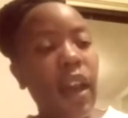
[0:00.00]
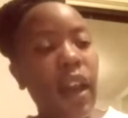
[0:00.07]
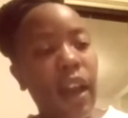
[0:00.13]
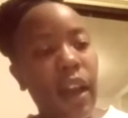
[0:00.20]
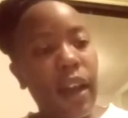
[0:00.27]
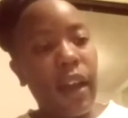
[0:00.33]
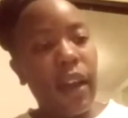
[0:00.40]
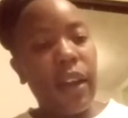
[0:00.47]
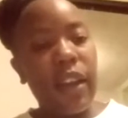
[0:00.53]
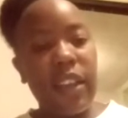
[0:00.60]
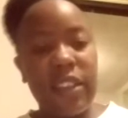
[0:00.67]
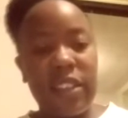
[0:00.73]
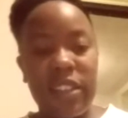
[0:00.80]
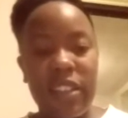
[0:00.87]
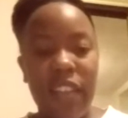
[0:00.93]

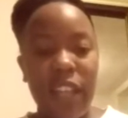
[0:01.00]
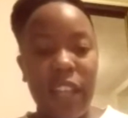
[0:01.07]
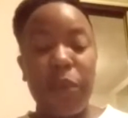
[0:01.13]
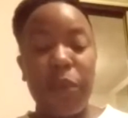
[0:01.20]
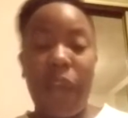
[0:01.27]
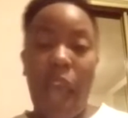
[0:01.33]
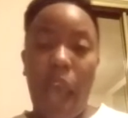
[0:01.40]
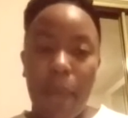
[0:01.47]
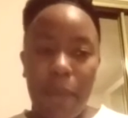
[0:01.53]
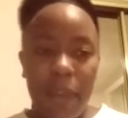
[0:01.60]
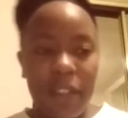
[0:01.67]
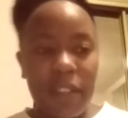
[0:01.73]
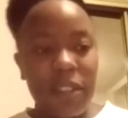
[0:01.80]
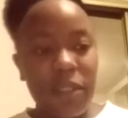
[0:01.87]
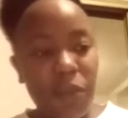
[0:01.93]
that's what
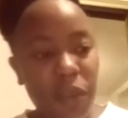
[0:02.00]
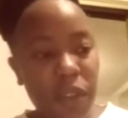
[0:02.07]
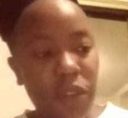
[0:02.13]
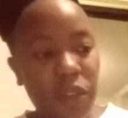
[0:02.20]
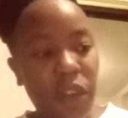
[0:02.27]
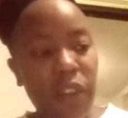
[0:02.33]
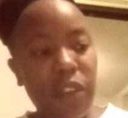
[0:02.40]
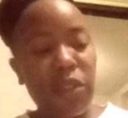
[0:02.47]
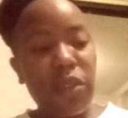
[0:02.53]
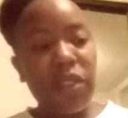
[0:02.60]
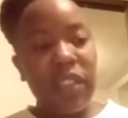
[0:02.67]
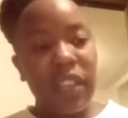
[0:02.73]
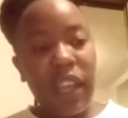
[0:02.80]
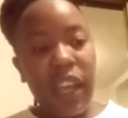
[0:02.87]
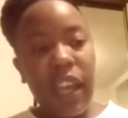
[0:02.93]
happens when you have
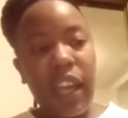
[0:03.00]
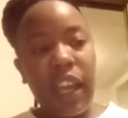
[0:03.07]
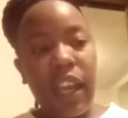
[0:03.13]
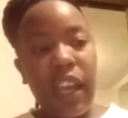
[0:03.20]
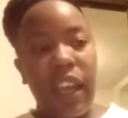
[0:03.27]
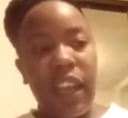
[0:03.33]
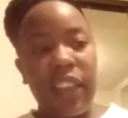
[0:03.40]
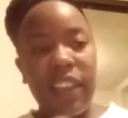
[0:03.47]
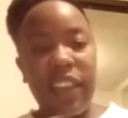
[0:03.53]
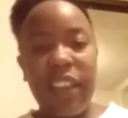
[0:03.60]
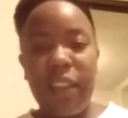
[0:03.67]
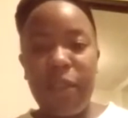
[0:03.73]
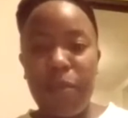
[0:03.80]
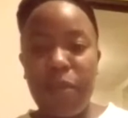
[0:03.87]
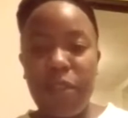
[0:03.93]
tooth decay, and then
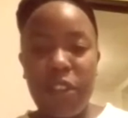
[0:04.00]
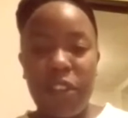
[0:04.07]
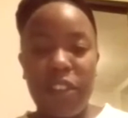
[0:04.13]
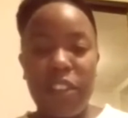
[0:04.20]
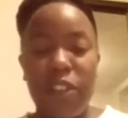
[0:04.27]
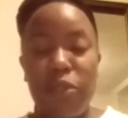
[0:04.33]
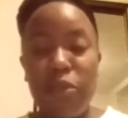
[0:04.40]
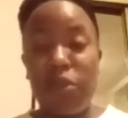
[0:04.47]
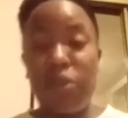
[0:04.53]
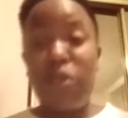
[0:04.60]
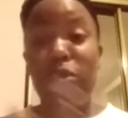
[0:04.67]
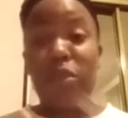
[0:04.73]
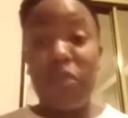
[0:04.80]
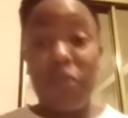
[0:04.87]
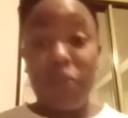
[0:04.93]
it turns into
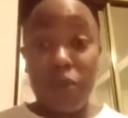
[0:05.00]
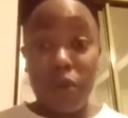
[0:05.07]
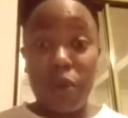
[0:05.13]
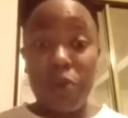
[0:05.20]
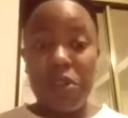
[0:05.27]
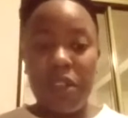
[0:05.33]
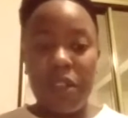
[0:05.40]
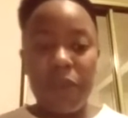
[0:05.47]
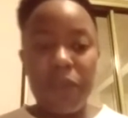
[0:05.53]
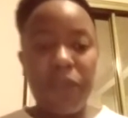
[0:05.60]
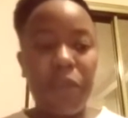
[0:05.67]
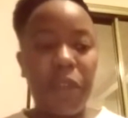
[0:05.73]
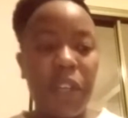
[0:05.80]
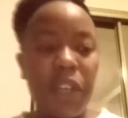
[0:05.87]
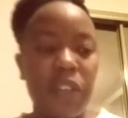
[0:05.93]
tooth erosion
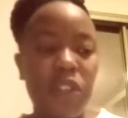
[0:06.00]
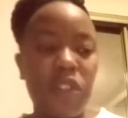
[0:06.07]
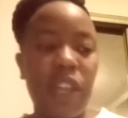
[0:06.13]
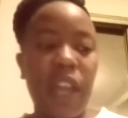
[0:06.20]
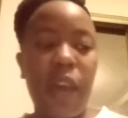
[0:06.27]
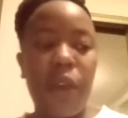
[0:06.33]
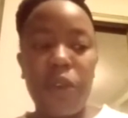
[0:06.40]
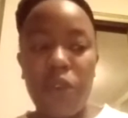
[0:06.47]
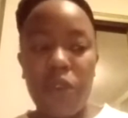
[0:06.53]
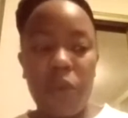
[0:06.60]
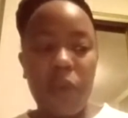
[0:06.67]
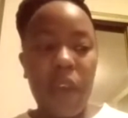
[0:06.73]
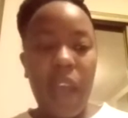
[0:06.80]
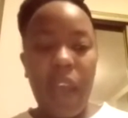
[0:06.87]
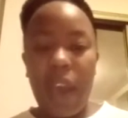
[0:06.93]
because now you
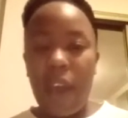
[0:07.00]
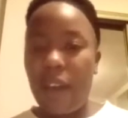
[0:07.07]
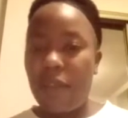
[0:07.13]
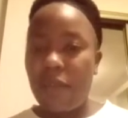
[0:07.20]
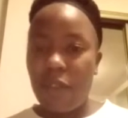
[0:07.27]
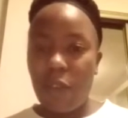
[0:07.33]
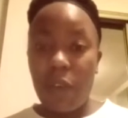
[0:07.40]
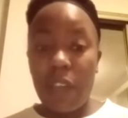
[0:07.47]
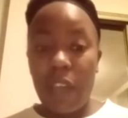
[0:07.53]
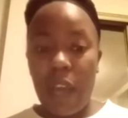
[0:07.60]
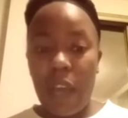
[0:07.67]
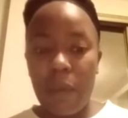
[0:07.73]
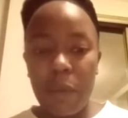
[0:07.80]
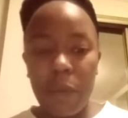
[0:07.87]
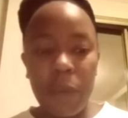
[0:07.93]
don't have your
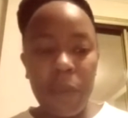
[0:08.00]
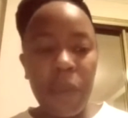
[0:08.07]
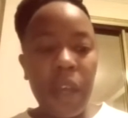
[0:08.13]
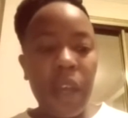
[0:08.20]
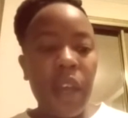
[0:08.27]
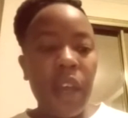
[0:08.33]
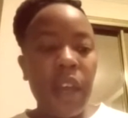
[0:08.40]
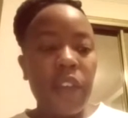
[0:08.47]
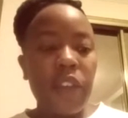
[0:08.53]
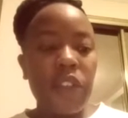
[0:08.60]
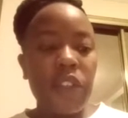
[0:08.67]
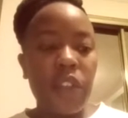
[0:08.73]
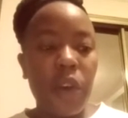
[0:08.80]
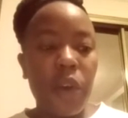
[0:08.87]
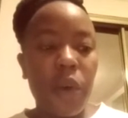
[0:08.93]
enamel.
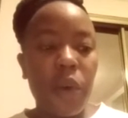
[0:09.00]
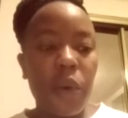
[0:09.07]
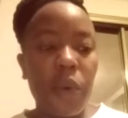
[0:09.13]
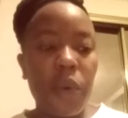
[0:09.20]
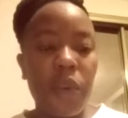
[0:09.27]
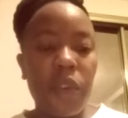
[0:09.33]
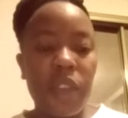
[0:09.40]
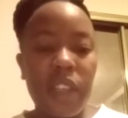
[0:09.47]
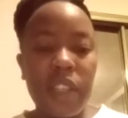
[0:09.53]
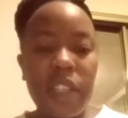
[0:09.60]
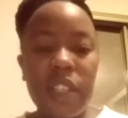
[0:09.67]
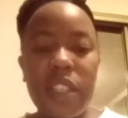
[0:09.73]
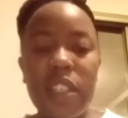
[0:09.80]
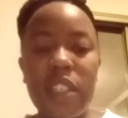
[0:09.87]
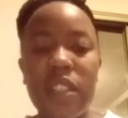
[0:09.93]
So
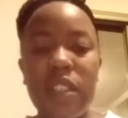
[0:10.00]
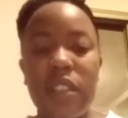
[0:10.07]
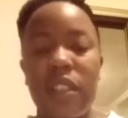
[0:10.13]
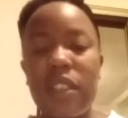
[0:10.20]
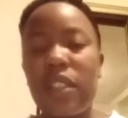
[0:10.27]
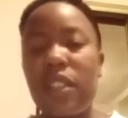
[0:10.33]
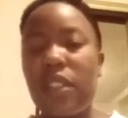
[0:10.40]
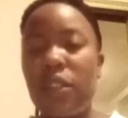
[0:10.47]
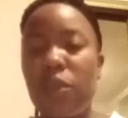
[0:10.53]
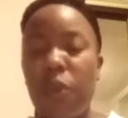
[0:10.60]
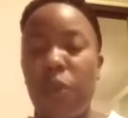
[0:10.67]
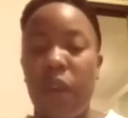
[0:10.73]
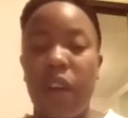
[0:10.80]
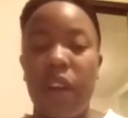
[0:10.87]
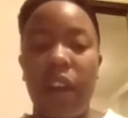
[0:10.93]
this is
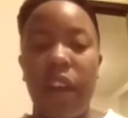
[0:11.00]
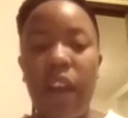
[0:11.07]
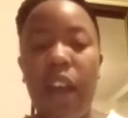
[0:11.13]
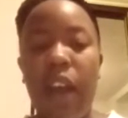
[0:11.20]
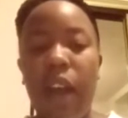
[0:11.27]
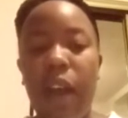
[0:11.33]
where